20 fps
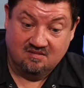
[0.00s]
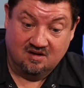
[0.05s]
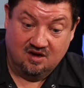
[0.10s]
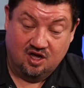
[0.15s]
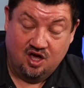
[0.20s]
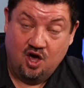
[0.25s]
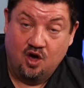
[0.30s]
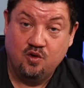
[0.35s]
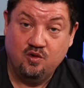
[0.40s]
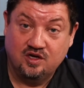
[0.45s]

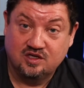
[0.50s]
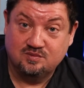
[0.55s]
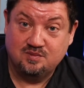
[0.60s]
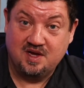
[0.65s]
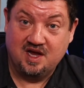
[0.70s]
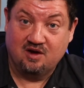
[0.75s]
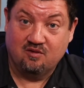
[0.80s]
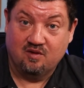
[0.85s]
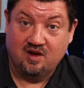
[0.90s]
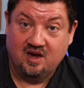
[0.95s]
code is
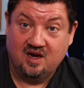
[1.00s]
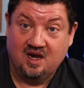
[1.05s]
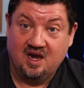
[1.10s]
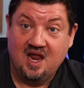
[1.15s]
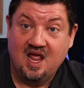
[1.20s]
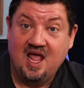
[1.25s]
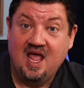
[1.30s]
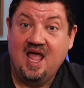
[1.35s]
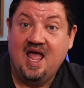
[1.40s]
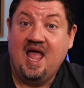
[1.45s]
being written
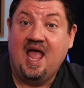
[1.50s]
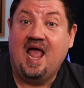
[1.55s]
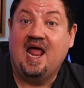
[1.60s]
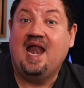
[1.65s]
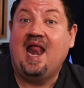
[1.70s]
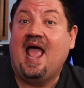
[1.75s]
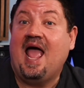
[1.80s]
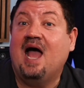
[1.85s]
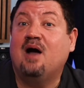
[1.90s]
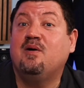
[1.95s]
and
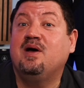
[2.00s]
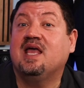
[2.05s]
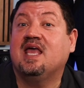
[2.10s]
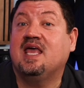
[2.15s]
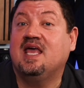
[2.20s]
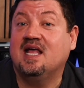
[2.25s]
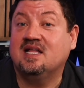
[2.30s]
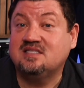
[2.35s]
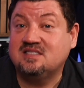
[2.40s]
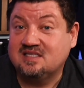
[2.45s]
how it
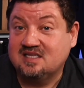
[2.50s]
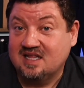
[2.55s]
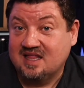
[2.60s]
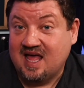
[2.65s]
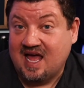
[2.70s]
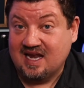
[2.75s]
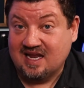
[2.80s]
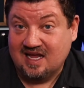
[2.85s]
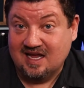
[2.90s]
gets to that